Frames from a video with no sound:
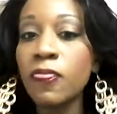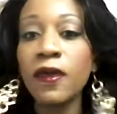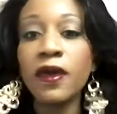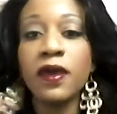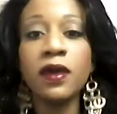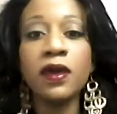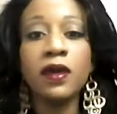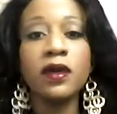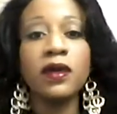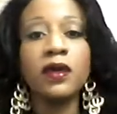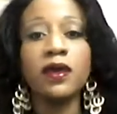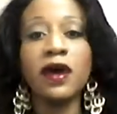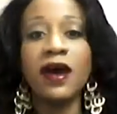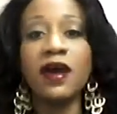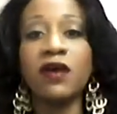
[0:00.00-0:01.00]

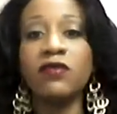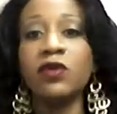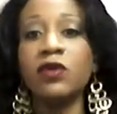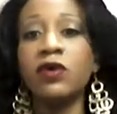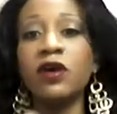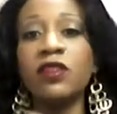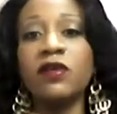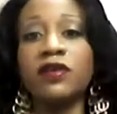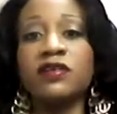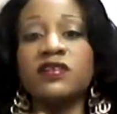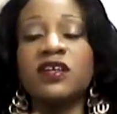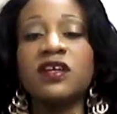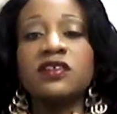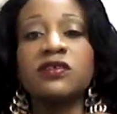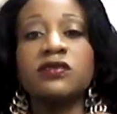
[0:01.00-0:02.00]
and I have no other
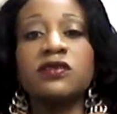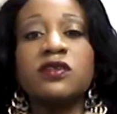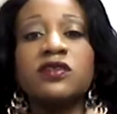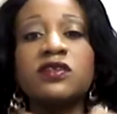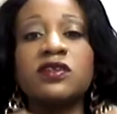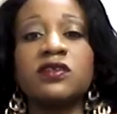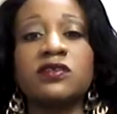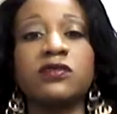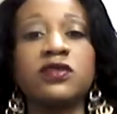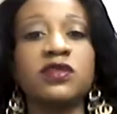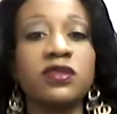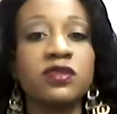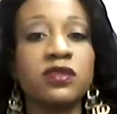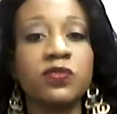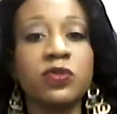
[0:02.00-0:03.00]
accessories
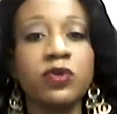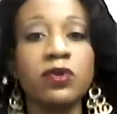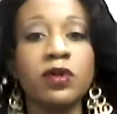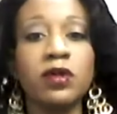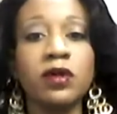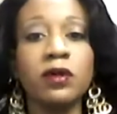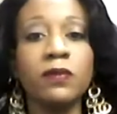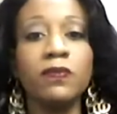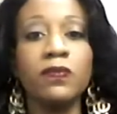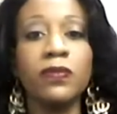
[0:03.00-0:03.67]
I just put on a